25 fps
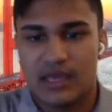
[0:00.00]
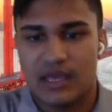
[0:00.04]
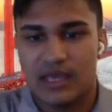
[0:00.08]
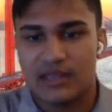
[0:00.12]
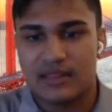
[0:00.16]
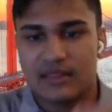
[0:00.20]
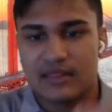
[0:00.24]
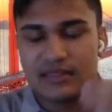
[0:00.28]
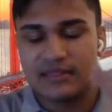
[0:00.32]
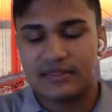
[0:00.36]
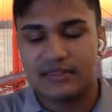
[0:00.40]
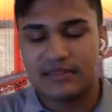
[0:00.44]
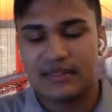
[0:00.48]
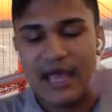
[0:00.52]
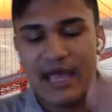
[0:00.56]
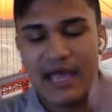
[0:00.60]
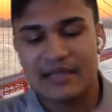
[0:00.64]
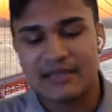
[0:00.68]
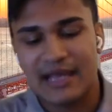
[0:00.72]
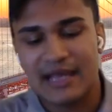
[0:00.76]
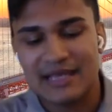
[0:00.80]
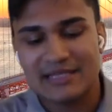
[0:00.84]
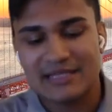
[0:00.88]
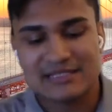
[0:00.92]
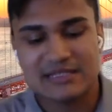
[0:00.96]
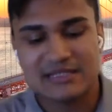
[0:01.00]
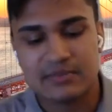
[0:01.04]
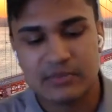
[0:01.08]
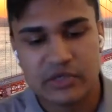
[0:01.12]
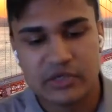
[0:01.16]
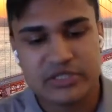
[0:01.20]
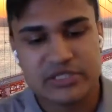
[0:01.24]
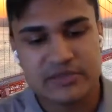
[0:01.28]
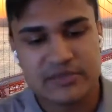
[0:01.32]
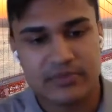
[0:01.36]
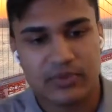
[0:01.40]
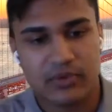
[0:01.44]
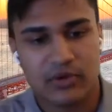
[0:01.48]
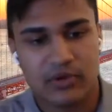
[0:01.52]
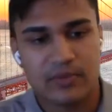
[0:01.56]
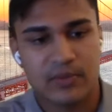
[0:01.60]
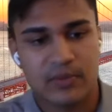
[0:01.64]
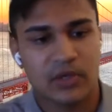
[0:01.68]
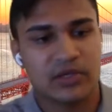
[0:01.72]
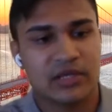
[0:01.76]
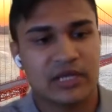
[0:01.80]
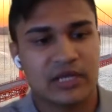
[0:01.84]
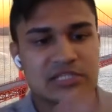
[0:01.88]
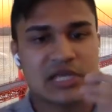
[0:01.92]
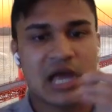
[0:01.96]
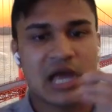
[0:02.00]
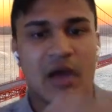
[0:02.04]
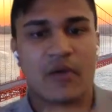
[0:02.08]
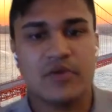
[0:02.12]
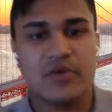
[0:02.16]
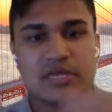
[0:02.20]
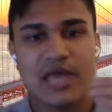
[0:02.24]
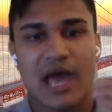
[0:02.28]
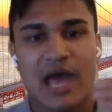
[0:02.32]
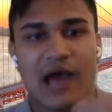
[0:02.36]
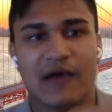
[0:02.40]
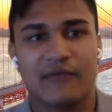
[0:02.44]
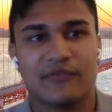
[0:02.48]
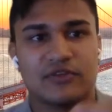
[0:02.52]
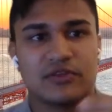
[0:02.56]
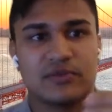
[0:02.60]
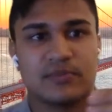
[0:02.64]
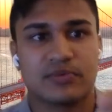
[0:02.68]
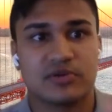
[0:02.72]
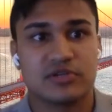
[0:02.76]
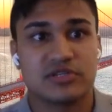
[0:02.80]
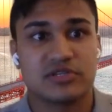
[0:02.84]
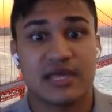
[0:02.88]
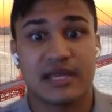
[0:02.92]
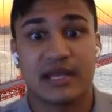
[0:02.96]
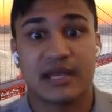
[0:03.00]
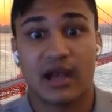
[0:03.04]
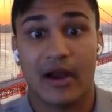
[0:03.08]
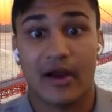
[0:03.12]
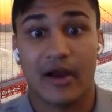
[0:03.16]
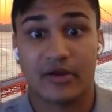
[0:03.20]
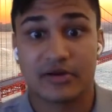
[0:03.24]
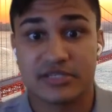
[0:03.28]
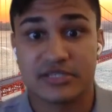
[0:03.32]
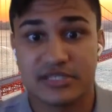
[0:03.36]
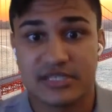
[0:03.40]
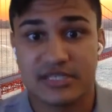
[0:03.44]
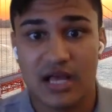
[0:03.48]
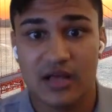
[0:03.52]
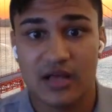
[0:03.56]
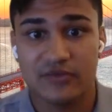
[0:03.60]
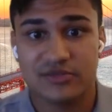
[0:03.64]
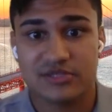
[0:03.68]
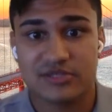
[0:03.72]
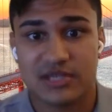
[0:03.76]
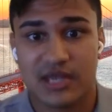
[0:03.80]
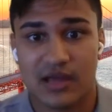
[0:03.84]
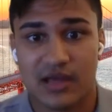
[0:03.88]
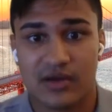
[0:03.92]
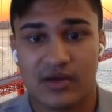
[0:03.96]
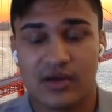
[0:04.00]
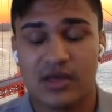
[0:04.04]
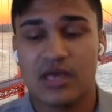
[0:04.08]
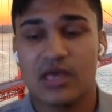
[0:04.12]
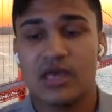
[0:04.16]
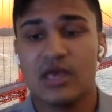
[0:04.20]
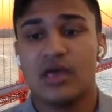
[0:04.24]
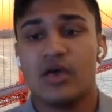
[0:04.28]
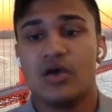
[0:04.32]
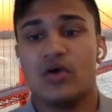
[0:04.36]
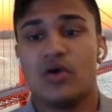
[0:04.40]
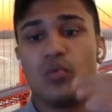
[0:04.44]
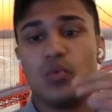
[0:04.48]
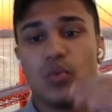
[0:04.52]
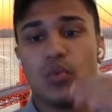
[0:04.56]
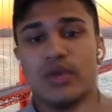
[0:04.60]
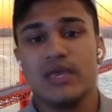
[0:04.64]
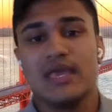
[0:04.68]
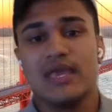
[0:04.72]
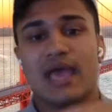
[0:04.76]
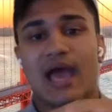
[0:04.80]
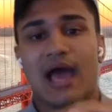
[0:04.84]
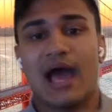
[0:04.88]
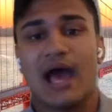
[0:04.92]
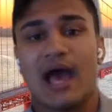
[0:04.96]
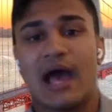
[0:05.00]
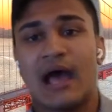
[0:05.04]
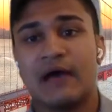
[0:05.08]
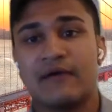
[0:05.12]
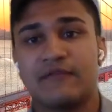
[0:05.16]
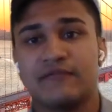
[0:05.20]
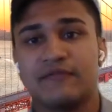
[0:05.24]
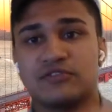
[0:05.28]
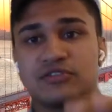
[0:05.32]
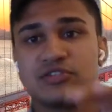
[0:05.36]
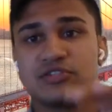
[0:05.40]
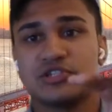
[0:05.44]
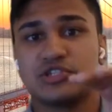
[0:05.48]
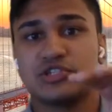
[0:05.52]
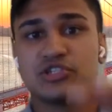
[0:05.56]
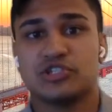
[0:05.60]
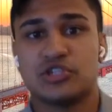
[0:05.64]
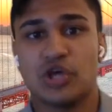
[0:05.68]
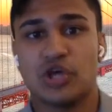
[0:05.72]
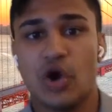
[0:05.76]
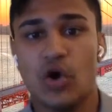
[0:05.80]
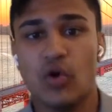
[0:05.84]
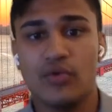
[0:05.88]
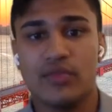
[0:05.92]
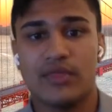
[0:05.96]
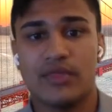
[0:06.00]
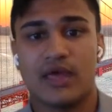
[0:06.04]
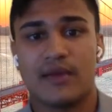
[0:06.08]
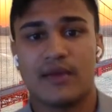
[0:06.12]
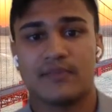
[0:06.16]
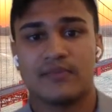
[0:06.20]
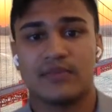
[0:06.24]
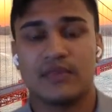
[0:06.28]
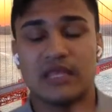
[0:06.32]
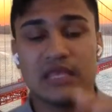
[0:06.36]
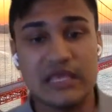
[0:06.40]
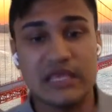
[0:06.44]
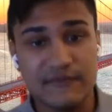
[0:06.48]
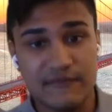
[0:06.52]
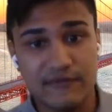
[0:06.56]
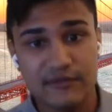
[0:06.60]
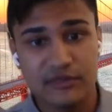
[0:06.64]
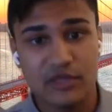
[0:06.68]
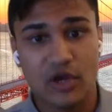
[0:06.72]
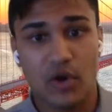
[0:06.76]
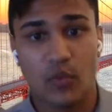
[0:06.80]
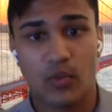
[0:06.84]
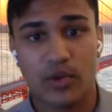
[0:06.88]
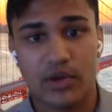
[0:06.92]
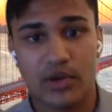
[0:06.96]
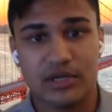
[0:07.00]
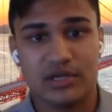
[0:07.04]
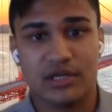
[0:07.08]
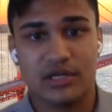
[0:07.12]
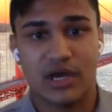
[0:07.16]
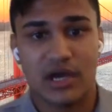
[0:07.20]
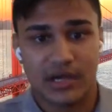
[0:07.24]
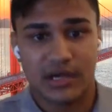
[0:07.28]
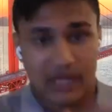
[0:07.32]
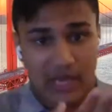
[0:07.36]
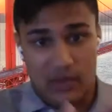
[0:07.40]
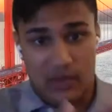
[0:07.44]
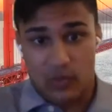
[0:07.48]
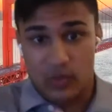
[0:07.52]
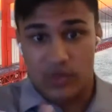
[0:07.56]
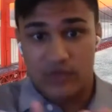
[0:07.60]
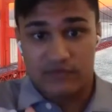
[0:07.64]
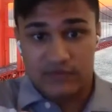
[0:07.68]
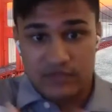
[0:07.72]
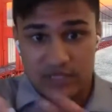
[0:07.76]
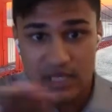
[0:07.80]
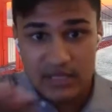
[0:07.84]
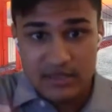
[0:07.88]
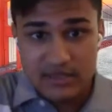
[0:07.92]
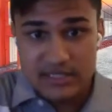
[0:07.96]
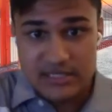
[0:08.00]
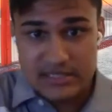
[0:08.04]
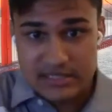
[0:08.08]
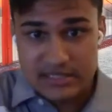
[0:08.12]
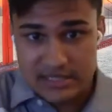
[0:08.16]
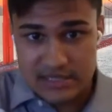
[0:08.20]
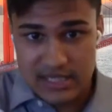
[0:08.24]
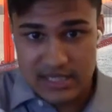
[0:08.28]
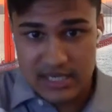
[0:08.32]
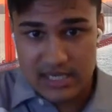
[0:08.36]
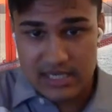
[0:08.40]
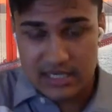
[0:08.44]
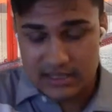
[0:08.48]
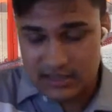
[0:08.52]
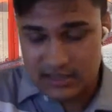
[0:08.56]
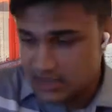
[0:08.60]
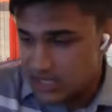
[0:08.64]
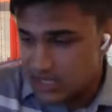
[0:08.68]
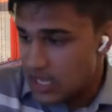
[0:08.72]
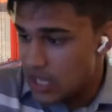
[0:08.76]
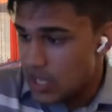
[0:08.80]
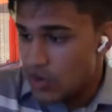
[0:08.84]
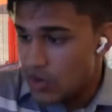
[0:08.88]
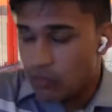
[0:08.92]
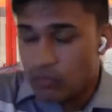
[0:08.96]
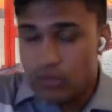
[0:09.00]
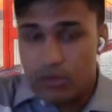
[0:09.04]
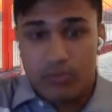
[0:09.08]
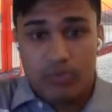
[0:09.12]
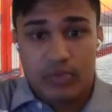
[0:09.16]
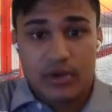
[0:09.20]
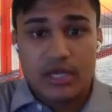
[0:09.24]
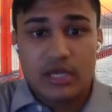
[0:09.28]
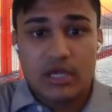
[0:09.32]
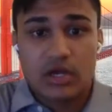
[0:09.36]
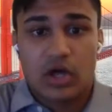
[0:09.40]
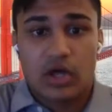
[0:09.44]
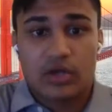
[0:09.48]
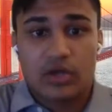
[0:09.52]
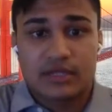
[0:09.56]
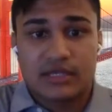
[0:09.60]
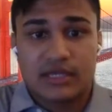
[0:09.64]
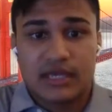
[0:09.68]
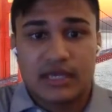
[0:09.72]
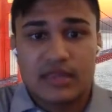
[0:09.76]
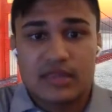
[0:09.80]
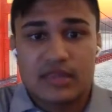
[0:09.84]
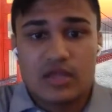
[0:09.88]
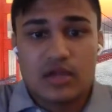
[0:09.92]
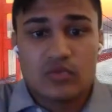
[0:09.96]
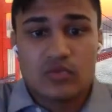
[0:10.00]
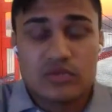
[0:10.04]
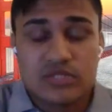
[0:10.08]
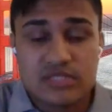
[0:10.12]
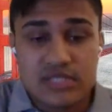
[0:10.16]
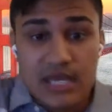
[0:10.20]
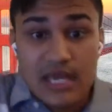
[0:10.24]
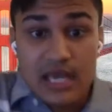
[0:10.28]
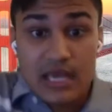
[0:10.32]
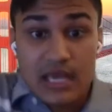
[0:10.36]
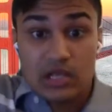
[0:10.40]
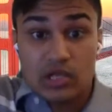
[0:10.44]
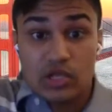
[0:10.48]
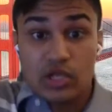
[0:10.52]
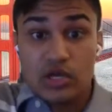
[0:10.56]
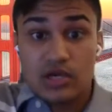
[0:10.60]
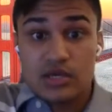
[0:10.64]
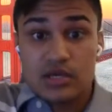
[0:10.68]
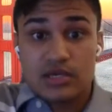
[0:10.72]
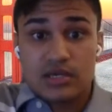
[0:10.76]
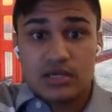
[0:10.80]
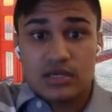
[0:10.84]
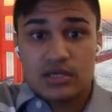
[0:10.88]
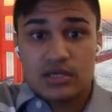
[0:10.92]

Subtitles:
And that's the most important part. That's how we have to present ourselves now. We have to show them, even though we're young and we've done these things, we bring it all together and we say, look,